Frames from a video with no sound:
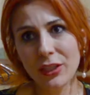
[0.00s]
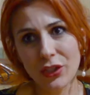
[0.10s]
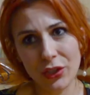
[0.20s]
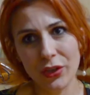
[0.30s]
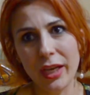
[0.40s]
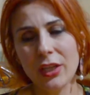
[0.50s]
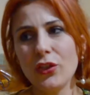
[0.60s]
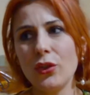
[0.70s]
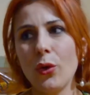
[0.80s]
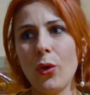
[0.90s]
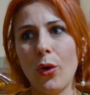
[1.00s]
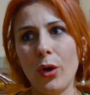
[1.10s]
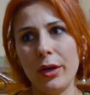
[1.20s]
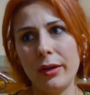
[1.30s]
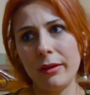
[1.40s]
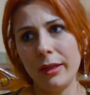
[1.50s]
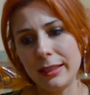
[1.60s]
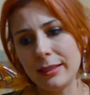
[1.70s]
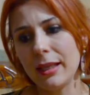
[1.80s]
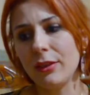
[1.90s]
generation, or
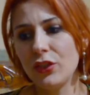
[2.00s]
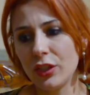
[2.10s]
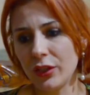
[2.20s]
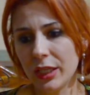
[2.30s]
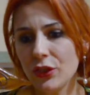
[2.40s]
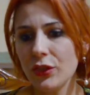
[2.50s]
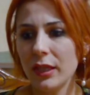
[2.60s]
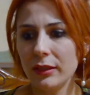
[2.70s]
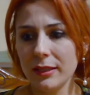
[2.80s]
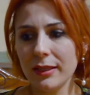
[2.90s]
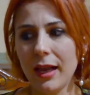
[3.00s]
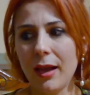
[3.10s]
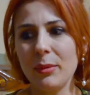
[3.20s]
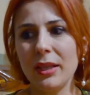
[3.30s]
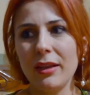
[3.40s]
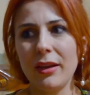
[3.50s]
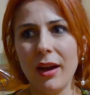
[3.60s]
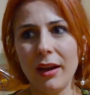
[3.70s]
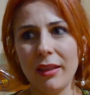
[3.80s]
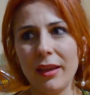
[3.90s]
let's say the generation that is coming.
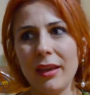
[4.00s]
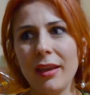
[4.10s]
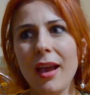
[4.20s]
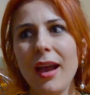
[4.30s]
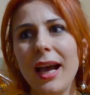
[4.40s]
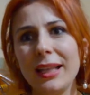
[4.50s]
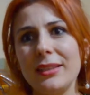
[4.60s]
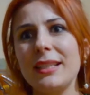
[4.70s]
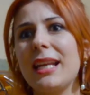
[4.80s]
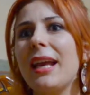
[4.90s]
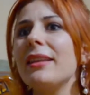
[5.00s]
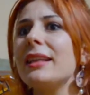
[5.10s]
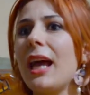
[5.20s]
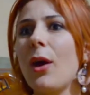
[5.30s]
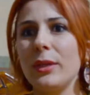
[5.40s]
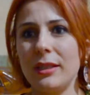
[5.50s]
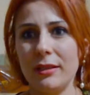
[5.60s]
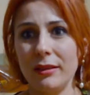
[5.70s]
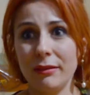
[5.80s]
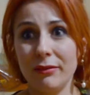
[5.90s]
They understand that now it's
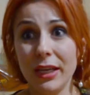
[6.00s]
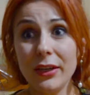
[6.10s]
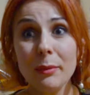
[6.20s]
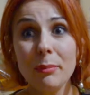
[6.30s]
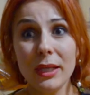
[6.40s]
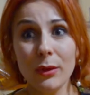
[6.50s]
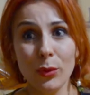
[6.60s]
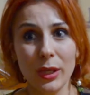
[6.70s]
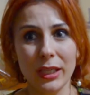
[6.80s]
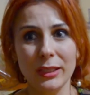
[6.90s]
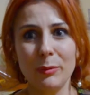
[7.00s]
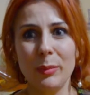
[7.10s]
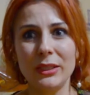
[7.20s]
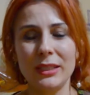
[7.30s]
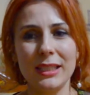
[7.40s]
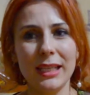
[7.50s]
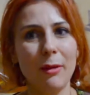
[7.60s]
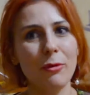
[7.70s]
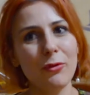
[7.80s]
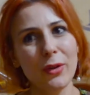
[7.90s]
a very big world, but it's
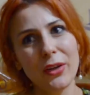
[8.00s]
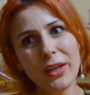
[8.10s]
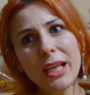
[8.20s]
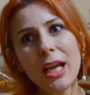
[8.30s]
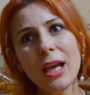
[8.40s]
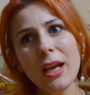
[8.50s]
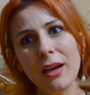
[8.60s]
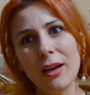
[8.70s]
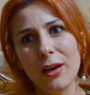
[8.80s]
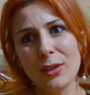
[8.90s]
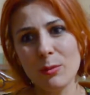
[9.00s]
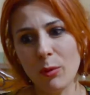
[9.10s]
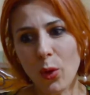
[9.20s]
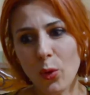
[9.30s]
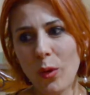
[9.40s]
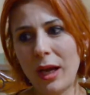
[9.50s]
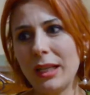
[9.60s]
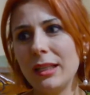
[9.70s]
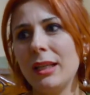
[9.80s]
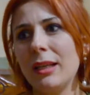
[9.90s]
coming very small
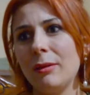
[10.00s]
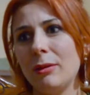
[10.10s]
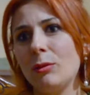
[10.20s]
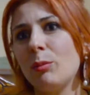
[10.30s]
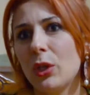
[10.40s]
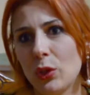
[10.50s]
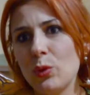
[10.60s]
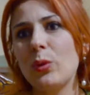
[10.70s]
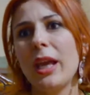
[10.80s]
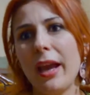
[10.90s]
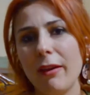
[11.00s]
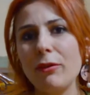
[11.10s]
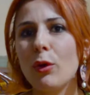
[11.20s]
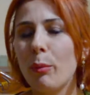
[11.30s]
one because we have the